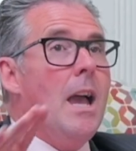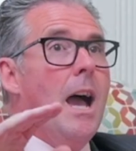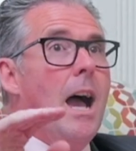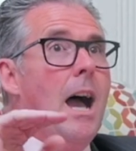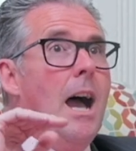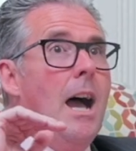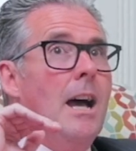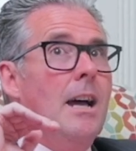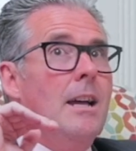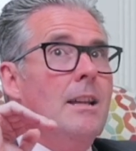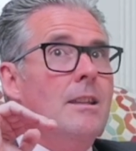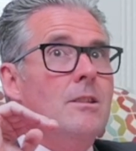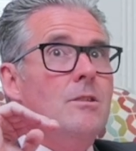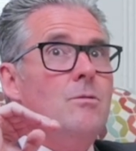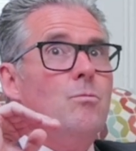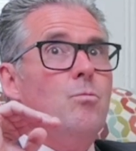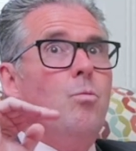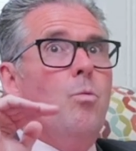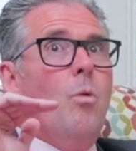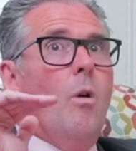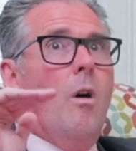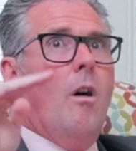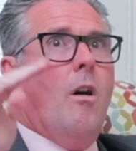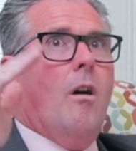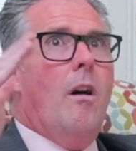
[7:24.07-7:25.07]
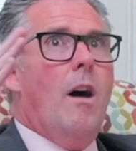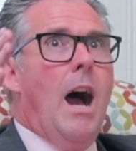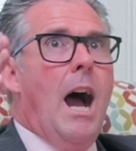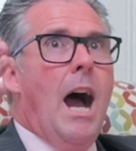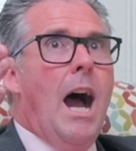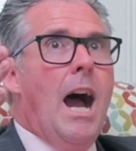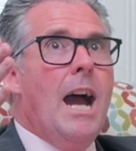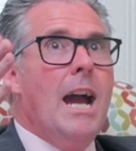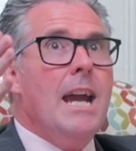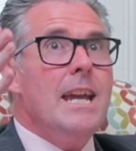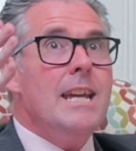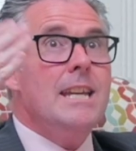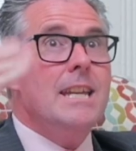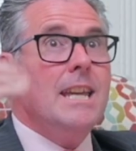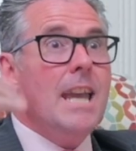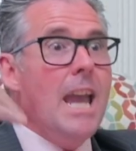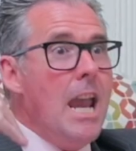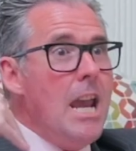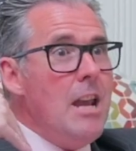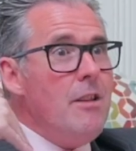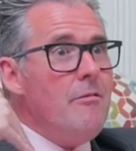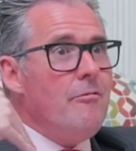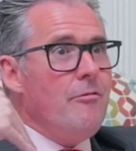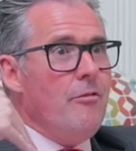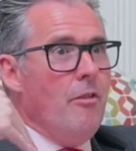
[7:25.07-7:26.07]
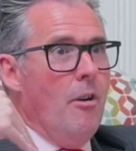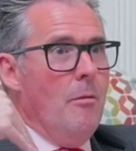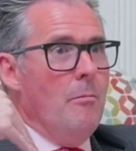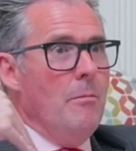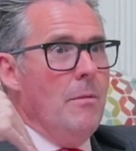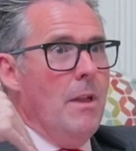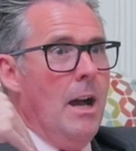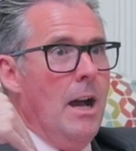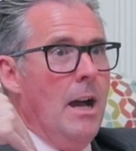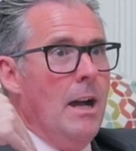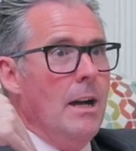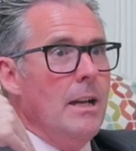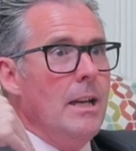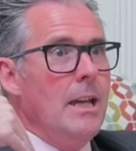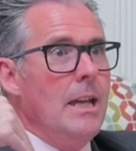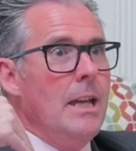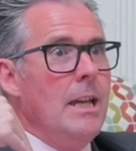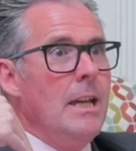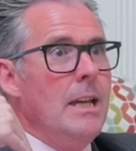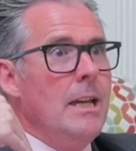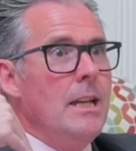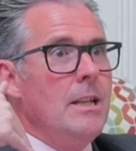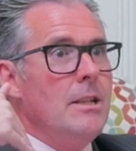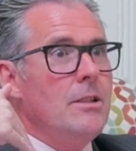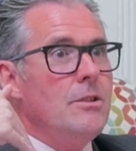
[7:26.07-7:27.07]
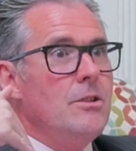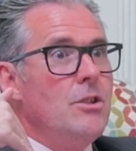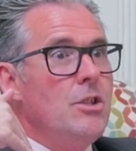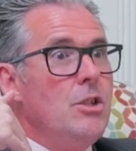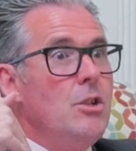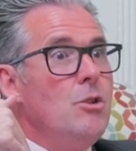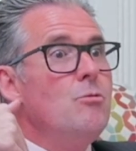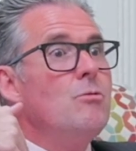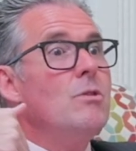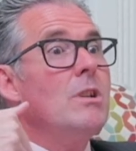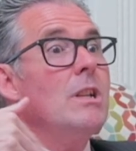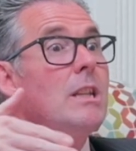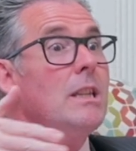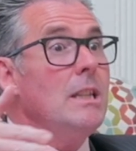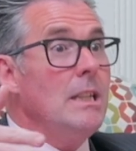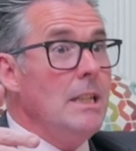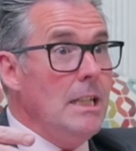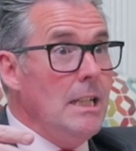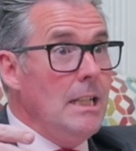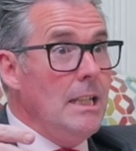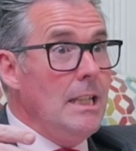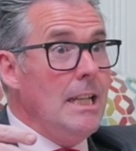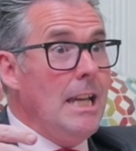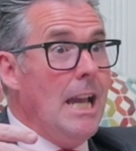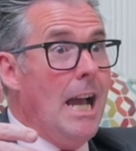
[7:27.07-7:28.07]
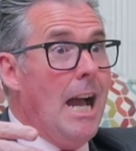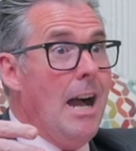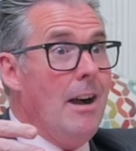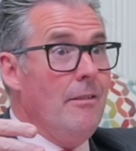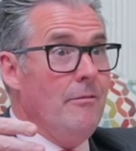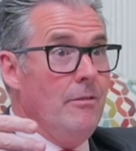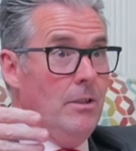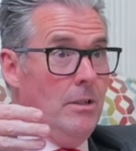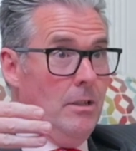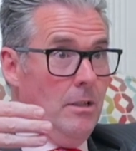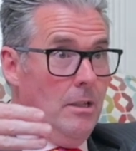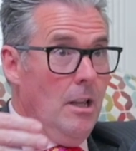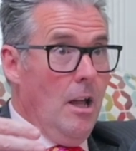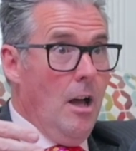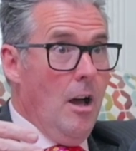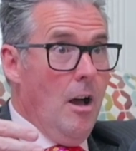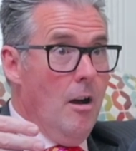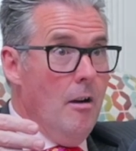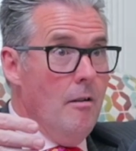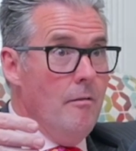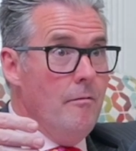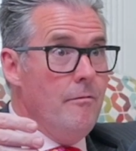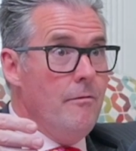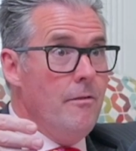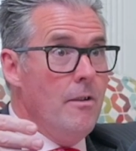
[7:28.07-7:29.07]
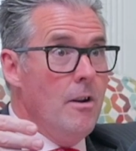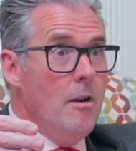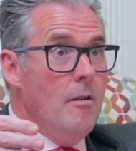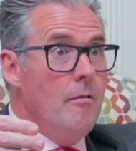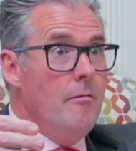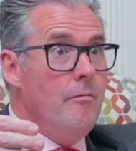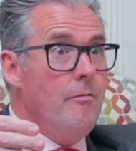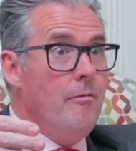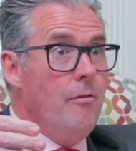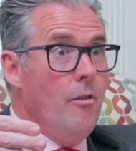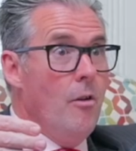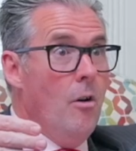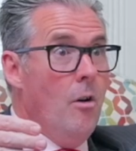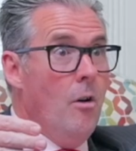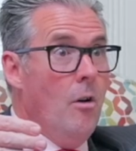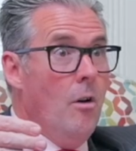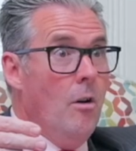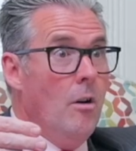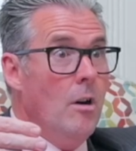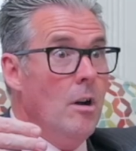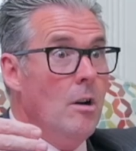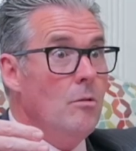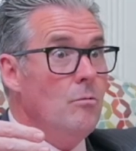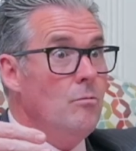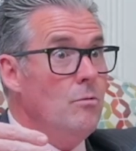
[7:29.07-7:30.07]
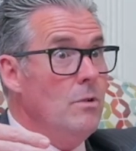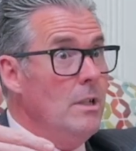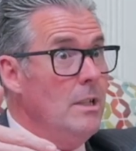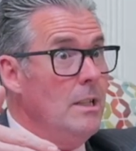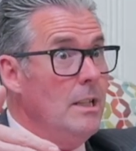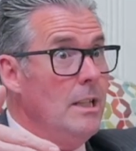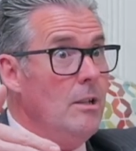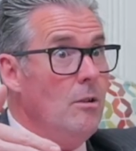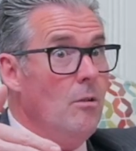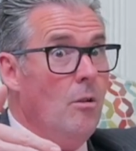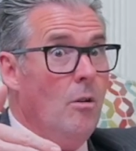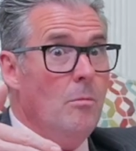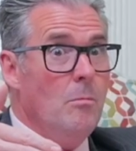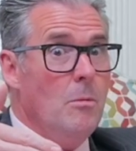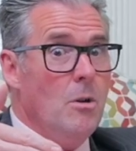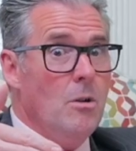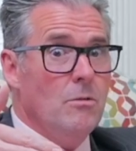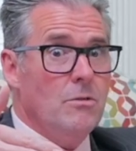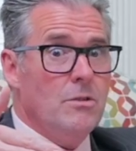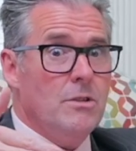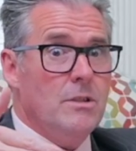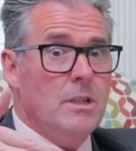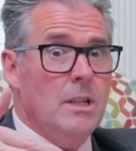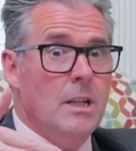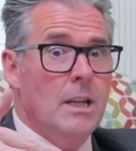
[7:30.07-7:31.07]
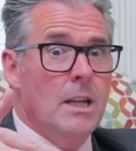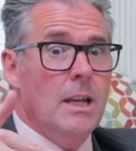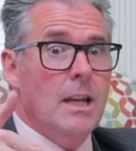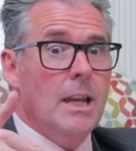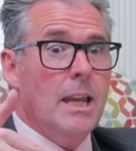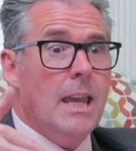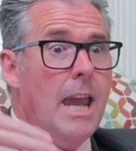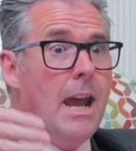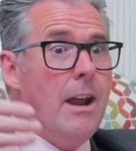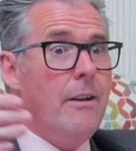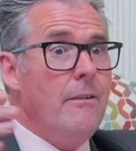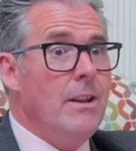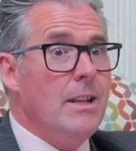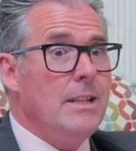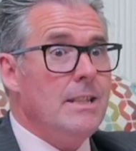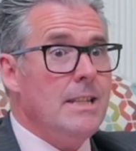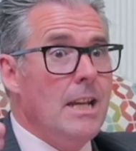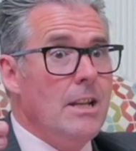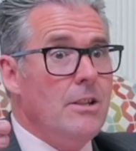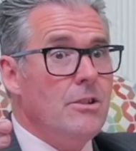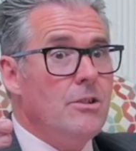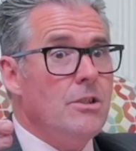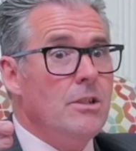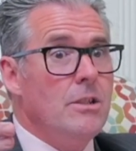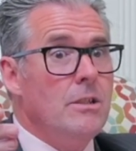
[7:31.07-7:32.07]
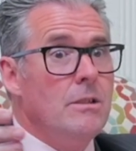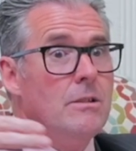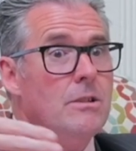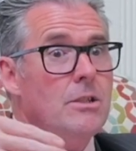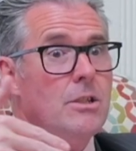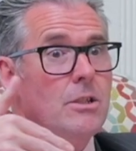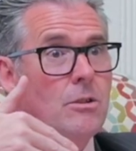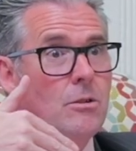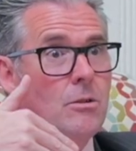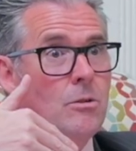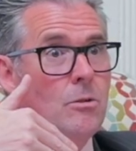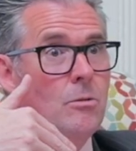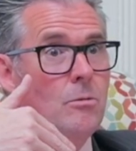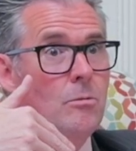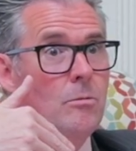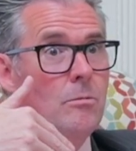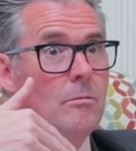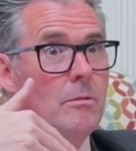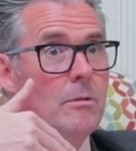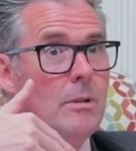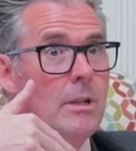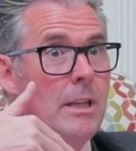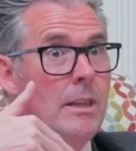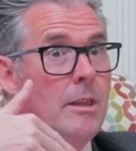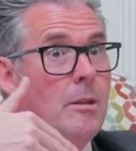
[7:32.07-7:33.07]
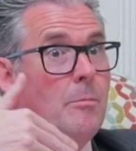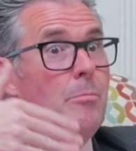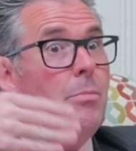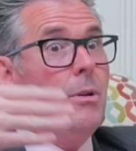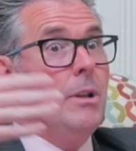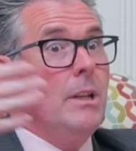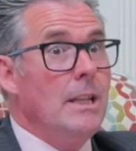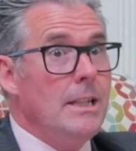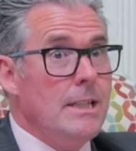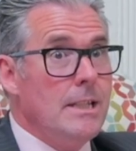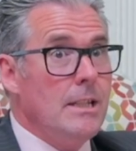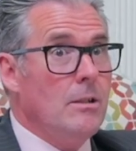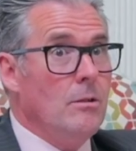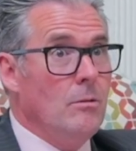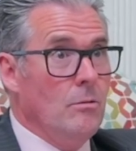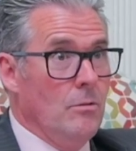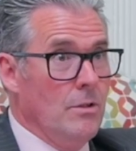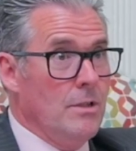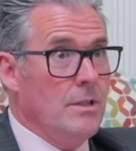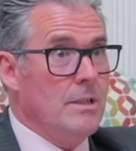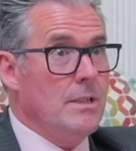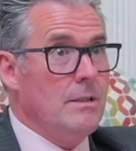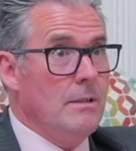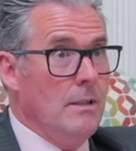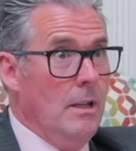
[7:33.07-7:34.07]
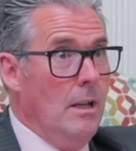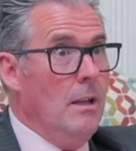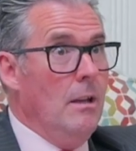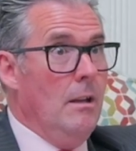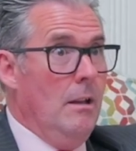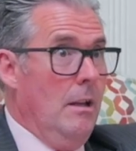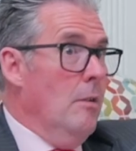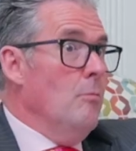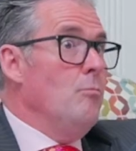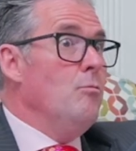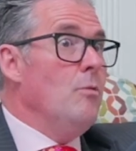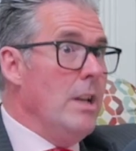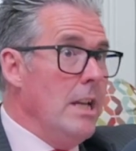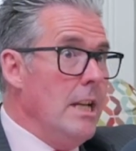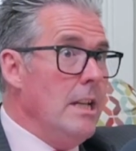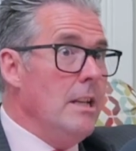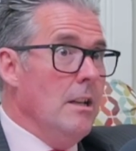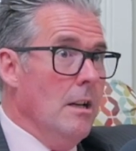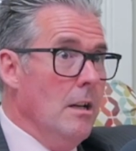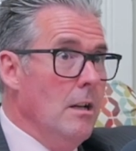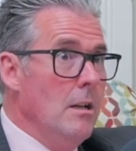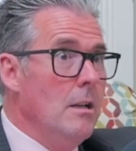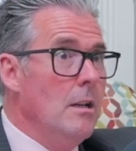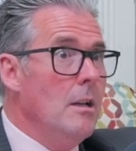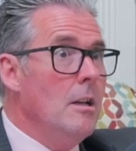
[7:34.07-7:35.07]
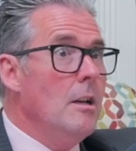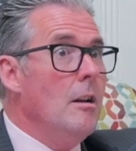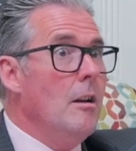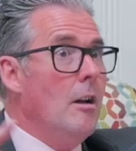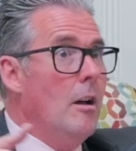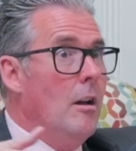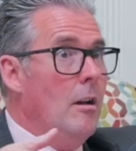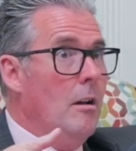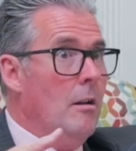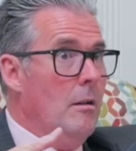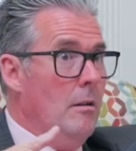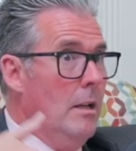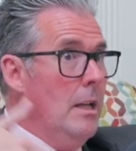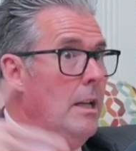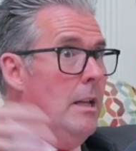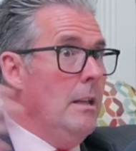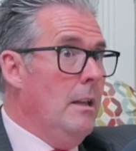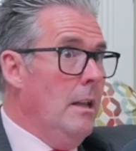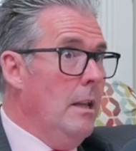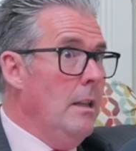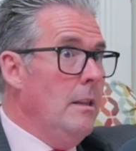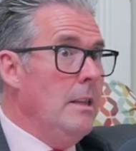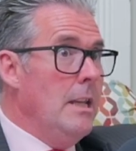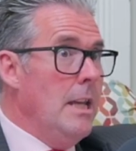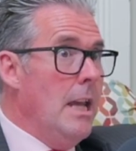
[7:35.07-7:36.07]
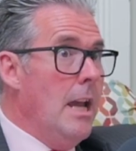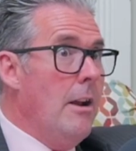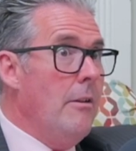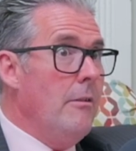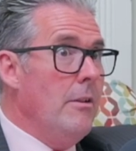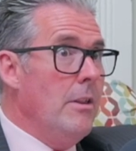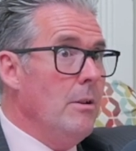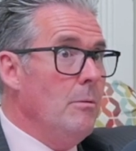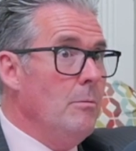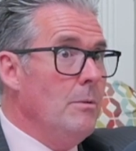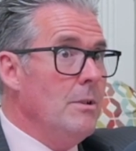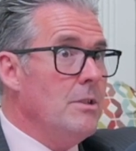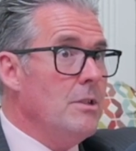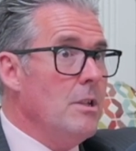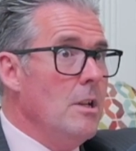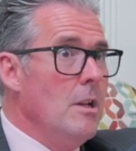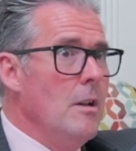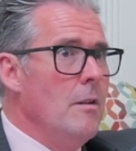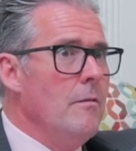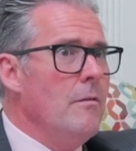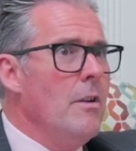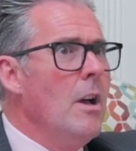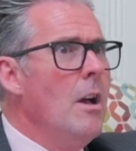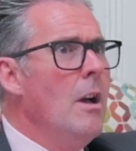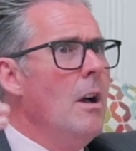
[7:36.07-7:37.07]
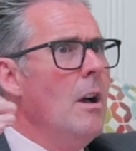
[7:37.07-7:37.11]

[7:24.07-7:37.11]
And what I gain from that is you clearly have a love for really almost caring attention to in the political arena in the area that we serve.